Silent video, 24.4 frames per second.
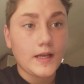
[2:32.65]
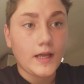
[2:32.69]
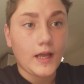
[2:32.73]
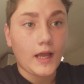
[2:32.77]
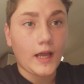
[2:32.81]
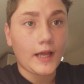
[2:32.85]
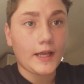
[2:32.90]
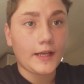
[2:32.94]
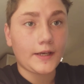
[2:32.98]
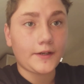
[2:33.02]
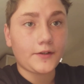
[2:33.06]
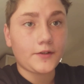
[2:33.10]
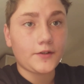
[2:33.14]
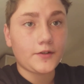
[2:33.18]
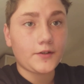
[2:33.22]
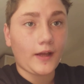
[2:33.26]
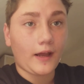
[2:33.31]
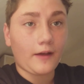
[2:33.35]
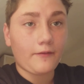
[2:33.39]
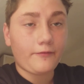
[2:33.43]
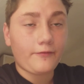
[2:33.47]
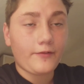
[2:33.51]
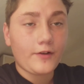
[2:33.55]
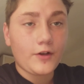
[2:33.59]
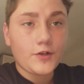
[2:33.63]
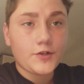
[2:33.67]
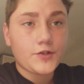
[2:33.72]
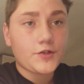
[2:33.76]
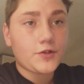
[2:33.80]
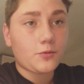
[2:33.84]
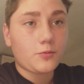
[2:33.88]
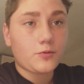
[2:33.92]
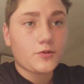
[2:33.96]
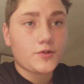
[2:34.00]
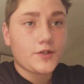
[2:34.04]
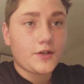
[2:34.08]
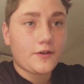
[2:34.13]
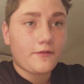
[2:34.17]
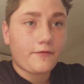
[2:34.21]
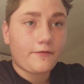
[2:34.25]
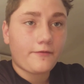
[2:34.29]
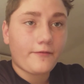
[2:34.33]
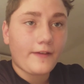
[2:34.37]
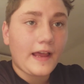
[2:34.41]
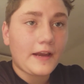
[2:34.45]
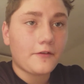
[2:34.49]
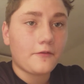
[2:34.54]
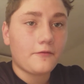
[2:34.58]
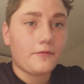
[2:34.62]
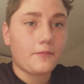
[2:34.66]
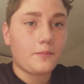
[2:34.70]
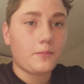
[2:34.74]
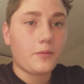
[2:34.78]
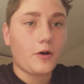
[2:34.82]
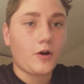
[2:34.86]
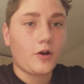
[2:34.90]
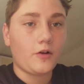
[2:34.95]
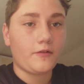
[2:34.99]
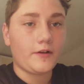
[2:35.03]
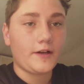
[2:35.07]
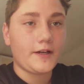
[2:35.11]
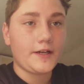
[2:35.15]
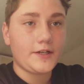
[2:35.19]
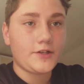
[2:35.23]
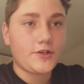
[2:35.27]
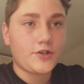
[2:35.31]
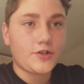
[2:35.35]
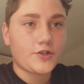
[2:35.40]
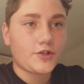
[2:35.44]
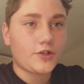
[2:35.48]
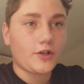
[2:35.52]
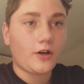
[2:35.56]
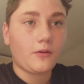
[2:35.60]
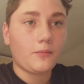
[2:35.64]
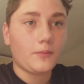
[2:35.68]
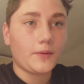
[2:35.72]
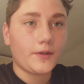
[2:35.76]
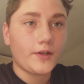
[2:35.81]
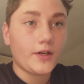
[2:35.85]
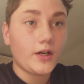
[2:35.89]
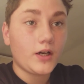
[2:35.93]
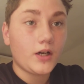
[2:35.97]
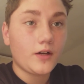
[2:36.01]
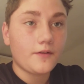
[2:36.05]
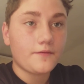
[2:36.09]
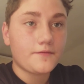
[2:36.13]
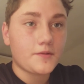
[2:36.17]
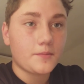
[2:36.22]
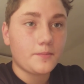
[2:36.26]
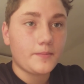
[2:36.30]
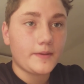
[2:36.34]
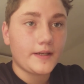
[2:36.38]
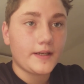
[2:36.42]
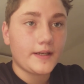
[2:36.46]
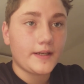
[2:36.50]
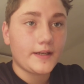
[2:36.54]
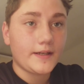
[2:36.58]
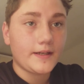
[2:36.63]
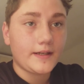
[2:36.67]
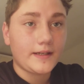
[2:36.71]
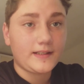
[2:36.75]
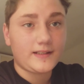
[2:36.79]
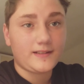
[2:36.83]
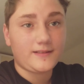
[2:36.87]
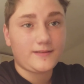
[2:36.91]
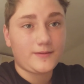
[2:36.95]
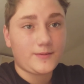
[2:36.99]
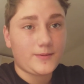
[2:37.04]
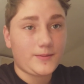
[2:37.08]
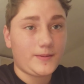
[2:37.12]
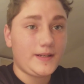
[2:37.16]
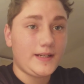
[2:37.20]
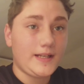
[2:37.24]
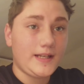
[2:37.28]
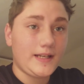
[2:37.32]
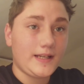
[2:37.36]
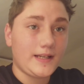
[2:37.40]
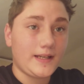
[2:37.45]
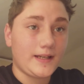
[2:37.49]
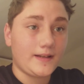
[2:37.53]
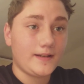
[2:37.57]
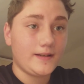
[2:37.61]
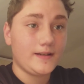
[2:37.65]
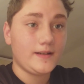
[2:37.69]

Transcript: And at first I wasn't a fan of the Pirate, he just got on my nerves a bit, and yeah.